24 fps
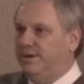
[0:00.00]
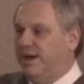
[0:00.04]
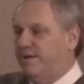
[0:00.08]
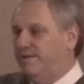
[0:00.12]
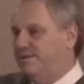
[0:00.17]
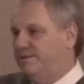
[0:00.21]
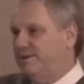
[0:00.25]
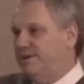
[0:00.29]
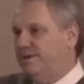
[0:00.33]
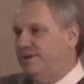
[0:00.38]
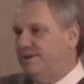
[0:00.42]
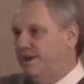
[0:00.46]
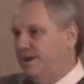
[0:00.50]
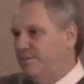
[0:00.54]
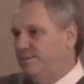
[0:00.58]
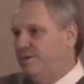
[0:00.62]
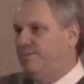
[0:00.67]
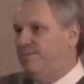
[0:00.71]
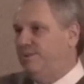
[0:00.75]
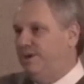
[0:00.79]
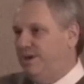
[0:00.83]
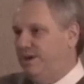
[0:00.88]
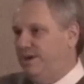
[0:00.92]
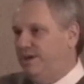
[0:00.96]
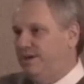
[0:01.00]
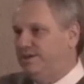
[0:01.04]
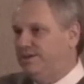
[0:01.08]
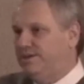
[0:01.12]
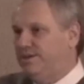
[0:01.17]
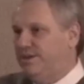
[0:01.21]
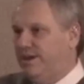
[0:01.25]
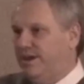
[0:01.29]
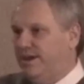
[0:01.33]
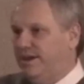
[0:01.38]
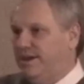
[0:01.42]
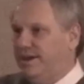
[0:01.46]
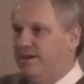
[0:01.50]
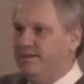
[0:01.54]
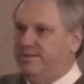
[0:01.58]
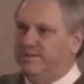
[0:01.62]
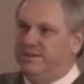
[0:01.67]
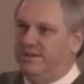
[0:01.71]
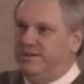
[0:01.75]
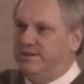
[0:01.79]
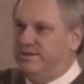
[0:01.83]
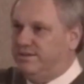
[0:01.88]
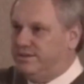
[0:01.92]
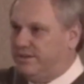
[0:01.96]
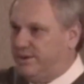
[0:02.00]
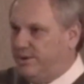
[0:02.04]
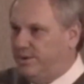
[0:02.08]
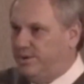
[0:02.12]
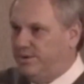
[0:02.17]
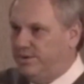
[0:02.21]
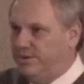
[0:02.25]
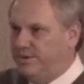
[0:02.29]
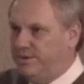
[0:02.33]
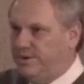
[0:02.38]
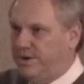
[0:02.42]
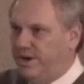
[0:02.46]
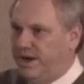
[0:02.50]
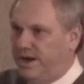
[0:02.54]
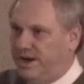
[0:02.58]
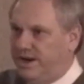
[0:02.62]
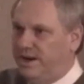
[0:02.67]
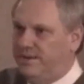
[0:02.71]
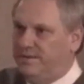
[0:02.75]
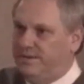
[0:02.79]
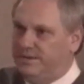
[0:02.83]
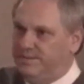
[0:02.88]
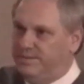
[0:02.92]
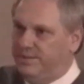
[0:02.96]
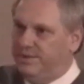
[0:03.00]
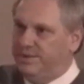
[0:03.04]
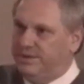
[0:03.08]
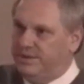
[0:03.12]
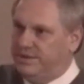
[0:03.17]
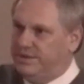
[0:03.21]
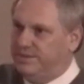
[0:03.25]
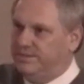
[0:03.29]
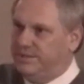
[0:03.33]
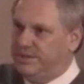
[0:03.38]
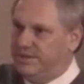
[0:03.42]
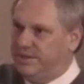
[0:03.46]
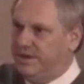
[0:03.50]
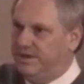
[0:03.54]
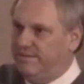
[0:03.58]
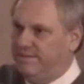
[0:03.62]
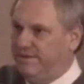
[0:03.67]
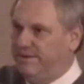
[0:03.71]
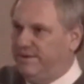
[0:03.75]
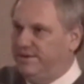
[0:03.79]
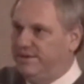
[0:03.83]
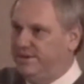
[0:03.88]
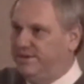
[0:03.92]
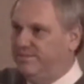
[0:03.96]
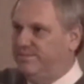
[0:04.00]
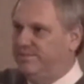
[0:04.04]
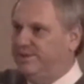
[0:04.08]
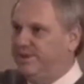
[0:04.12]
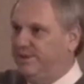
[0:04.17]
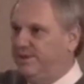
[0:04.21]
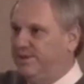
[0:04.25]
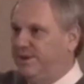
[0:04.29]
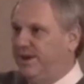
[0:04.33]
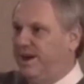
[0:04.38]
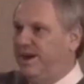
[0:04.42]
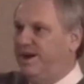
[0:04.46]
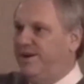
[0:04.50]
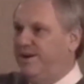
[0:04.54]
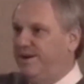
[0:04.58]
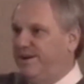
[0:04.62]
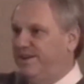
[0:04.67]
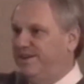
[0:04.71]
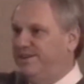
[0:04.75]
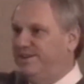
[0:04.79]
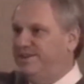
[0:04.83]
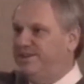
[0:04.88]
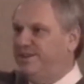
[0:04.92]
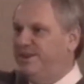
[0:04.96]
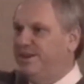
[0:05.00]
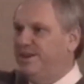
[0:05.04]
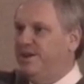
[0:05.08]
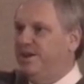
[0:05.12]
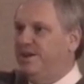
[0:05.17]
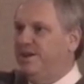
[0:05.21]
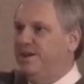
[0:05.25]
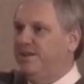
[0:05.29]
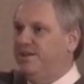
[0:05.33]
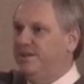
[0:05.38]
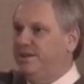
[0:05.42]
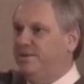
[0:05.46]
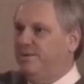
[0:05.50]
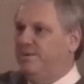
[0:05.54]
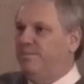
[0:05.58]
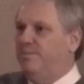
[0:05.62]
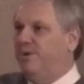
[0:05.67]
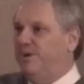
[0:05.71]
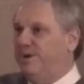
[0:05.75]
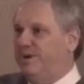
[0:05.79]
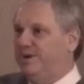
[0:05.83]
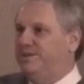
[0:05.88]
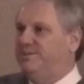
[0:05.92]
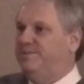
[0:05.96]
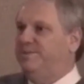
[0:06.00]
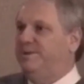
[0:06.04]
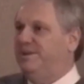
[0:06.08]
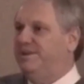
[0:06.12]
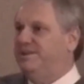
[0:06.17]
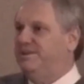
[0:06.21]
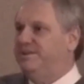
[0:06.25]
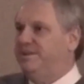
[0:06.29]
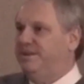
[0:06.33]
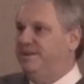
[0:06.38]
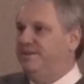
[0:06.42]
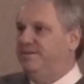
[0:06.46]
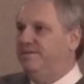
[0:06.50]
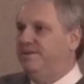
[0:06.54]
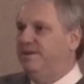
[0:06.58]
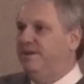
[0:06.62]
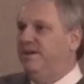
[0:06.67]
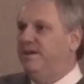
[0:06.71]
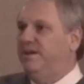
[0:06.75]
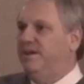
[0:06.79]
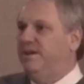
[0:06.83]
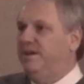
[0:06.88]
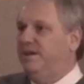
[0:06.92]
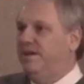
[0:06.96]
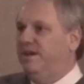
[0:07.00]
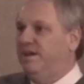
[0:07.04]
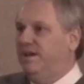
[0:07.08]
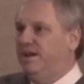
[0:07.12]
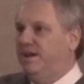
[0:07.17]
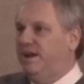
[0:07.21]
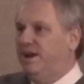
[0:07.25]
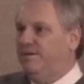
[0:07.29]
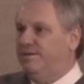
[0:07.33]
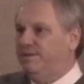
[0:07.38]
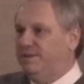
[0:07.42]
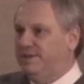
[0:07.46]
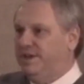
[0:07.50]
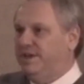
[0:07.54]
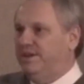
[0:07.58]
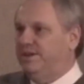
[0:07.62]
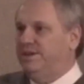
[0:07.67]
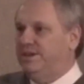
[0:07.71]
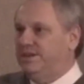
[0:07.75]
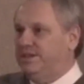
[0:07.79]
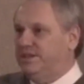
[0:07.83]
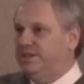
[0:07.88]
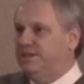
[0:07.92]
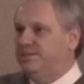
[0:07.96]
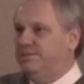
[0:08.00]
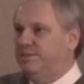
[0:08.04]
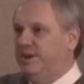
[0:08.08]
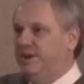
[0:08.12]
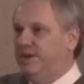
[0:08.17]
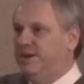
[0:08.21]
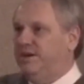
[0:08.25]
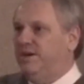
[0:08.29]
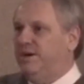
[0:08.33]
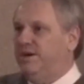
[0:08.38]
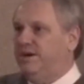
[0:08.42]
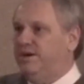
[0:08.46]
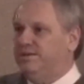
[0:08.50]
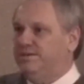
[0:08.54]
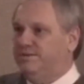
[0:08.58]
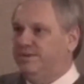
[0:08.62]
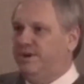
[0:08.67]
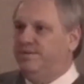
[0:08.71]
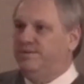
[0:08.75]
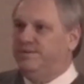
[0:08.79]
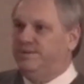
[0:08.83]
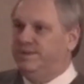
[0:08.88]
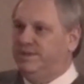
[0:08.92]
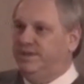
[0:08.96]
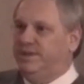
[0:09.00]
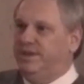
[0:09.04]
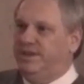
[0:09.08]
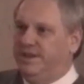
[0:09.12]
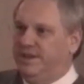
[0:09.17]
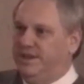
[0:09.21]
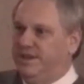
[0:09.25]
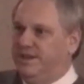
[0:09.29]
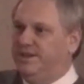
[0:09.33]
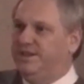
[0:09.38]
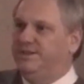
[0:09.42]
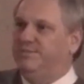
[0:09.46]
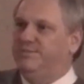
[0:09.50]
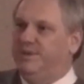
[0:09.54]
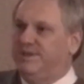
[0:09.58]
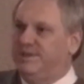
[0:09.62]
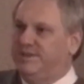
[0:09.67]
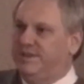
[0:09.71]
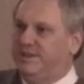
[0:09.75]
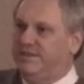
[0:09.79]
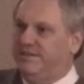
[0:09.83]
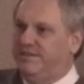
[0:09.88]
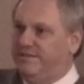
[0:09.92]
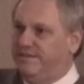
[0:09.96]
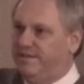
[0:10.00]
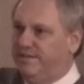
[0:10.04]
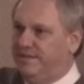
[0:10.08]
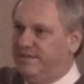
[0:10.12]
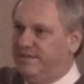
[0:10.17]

I was on WB, so I was on Soul Train. I was putting some stuff in some certain areas that were more expensive, and I was getting just as many calls when I was inexpensive,